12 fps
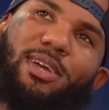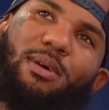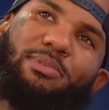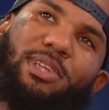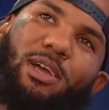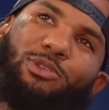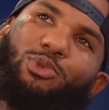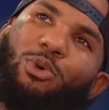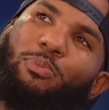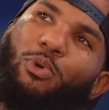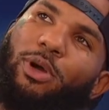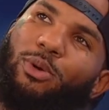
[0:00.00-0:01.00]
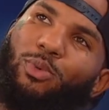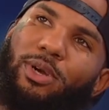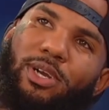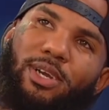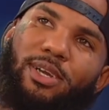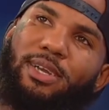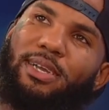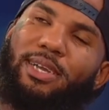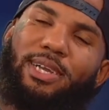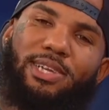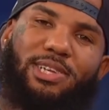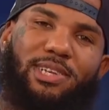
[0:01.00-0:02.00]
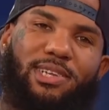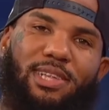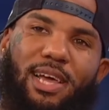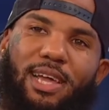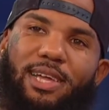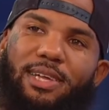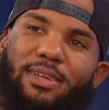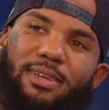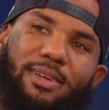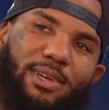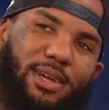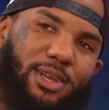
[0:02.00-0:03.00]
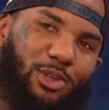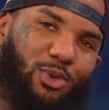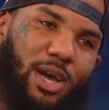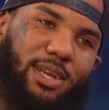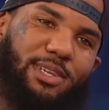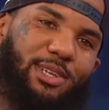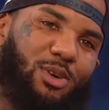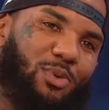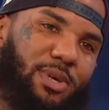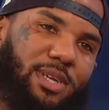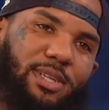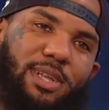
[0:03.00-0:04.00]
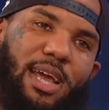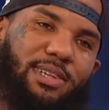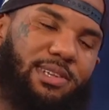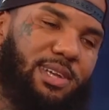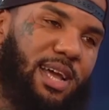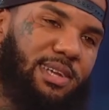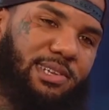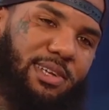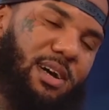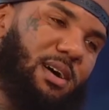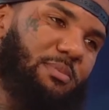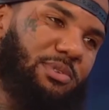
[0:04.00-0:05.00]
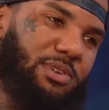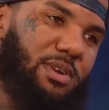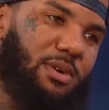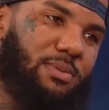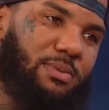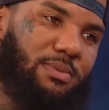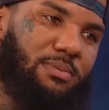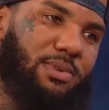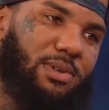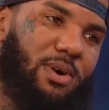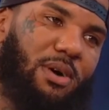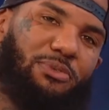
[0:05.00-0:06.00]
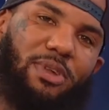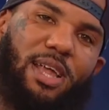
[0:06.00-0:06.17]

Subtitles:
comes down to a point where it's just like you got to deal with it as it comes, you know? So I feel